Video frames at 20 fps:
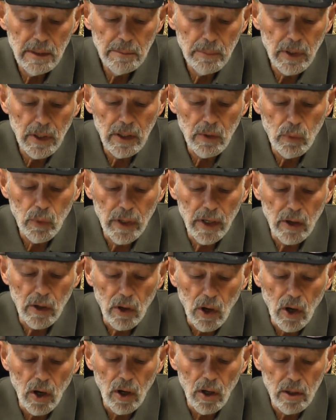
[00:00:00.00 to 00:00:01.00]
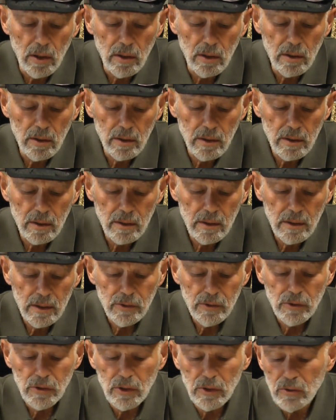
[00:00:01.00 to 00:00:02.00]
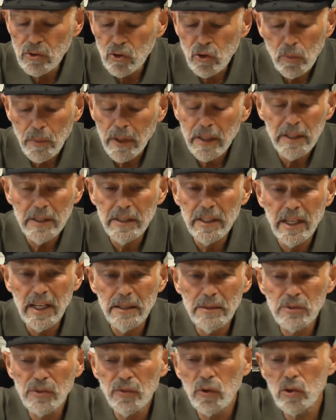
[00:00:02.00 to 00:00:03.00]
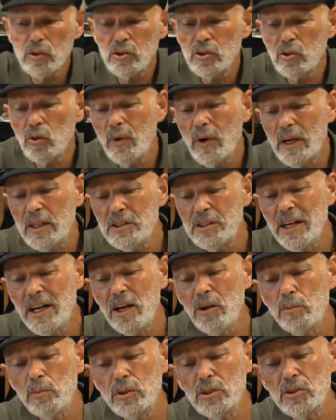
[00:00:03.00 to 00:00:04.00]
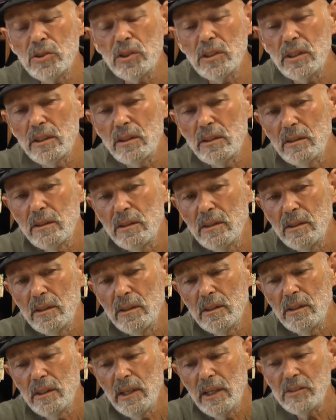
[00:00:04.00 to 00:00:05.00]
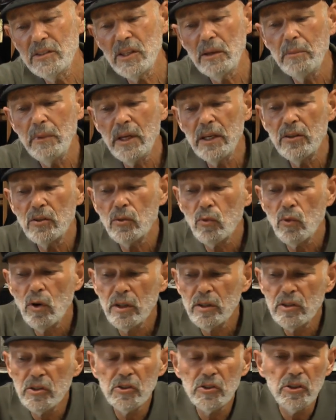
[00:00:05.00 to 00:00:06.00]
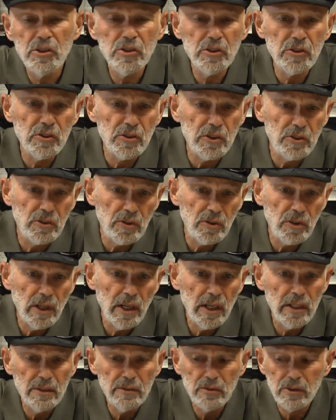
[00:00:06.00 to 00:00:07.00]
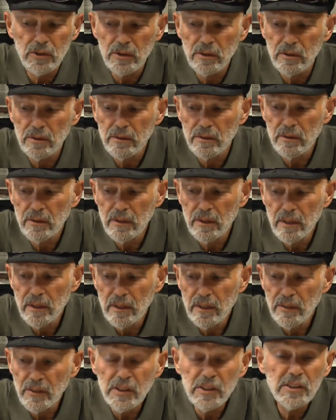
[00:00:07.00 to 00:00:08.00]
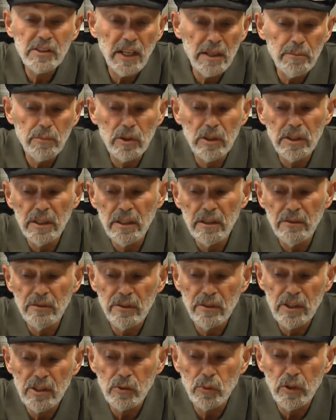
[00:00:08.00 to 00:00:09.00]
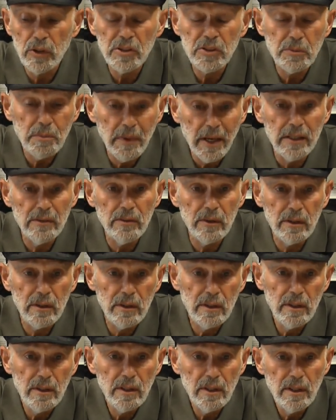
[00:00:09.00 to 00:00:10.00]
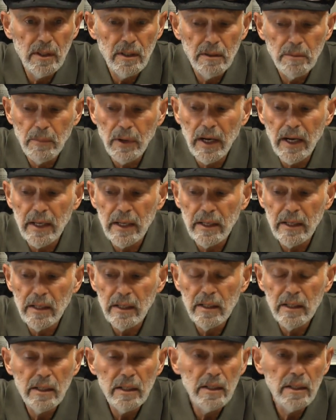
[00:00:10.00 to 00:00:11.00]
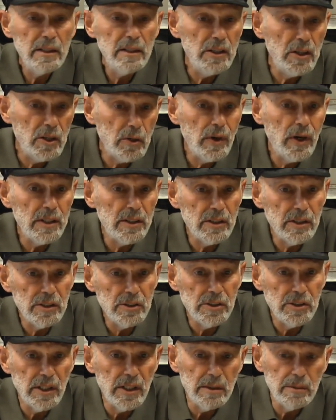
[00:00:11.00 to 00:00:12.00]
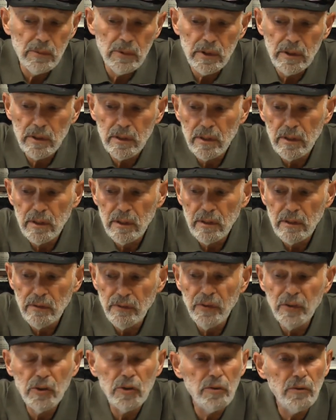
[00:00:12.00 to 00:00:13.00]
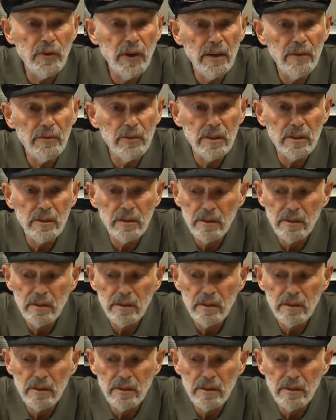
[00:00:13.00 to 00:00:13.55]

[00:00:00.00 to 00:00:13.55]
But we are all too many times forced to watch helplessly as they make the wrong decisions in their lives. This, I believe, is what is meant by Yirat Hashem, fear of heaven.